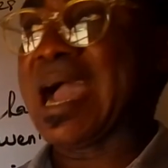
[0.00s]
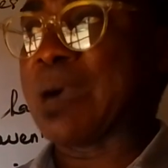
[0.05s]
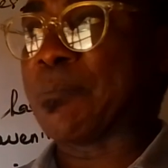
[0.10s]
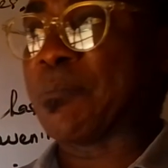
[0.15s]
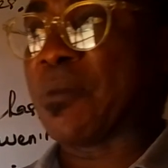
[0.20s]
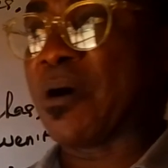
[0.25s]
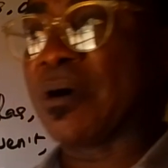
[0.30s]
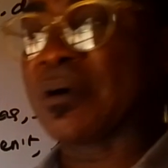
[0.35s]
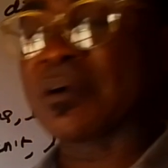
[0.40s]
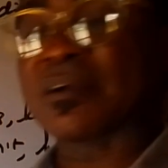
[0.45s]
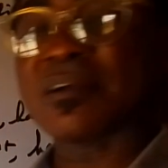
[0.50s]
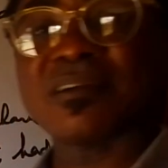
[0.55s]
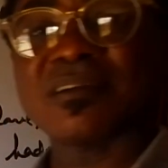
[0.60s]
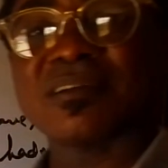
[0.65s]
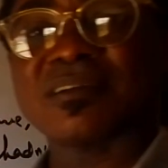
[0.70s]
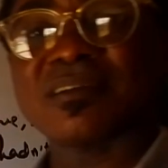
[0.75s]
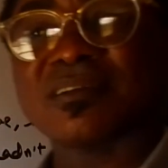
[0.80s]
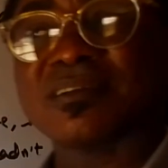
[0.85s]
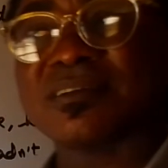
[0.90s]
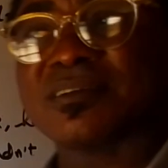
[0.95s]
among
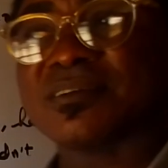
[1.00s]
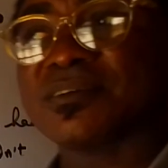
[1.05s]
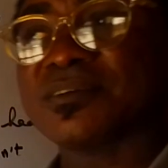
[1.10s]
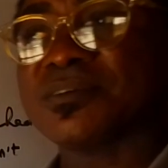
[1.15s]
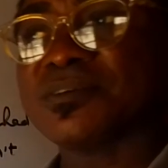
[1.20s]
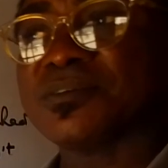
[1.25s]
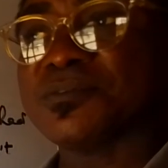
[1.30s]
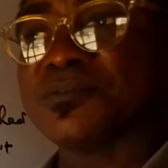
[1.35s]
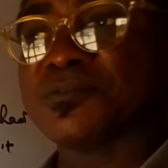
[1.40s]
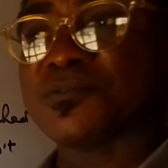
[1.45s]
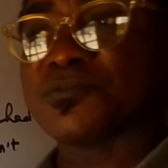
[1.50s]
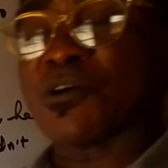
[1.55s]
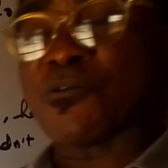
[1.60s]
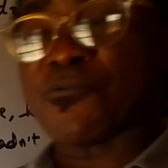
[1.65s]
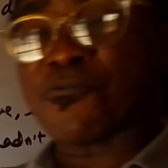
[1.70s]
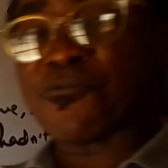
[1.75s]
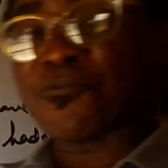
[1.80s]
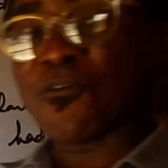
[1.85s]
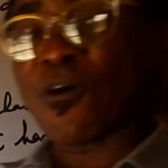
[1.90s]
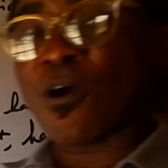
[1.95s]

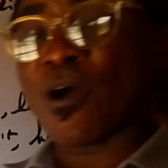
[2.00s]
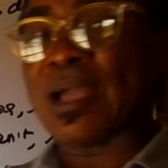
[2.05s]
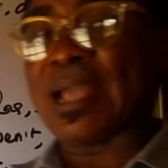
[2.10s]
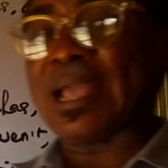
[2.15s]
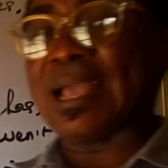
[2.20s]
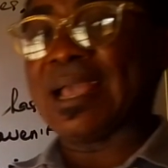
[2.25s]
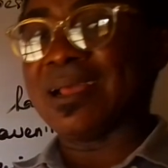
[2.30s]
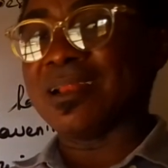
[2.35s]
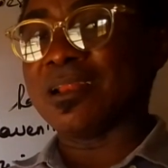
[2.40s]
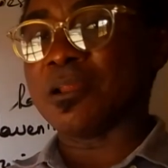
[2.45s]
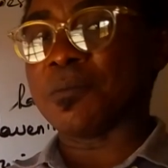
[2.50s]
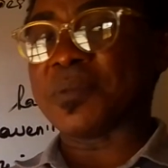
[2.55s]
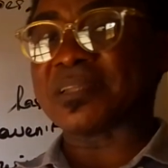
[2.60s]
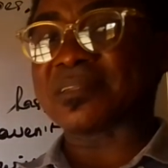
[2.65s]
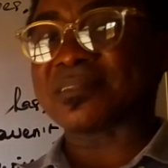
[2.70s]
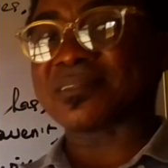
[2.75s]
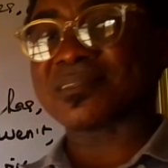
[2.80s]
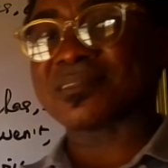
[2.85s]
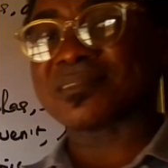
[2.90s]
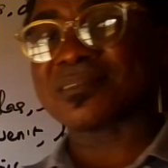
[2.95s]
the four
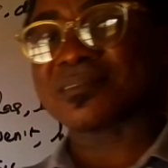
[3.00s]
elements